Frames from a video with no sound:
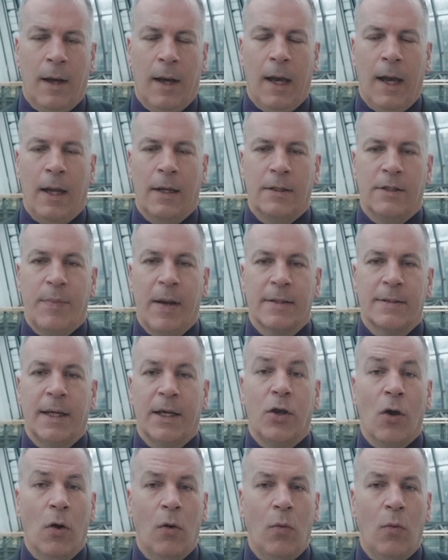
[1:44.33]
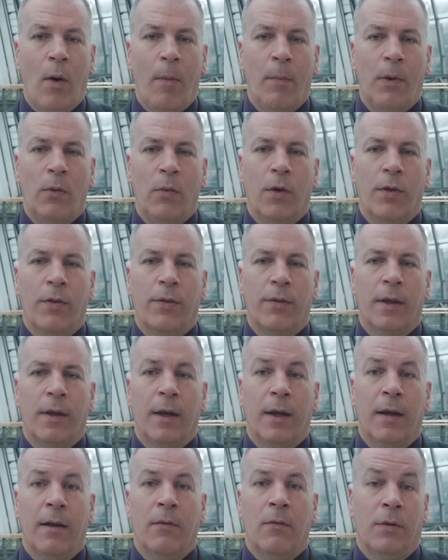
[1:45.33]
and especially young women with,
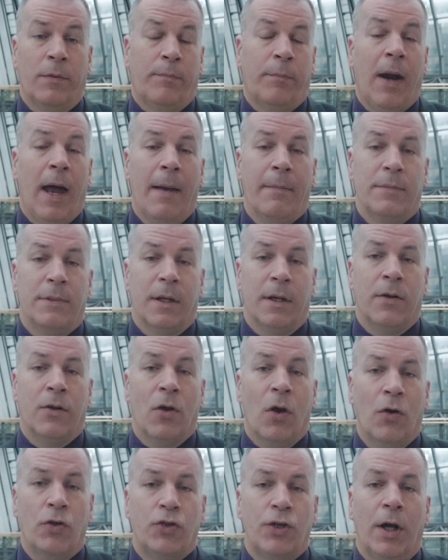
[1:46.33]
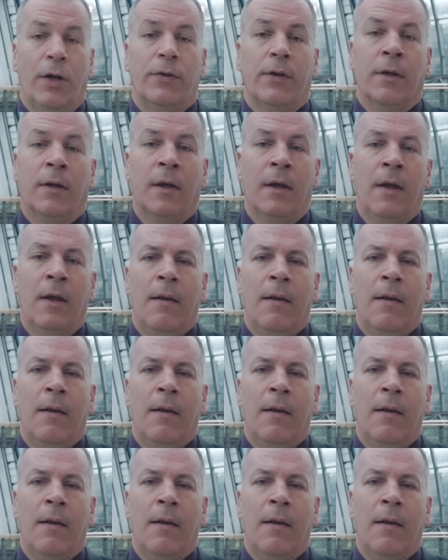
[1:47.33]
uh, with prams and young children,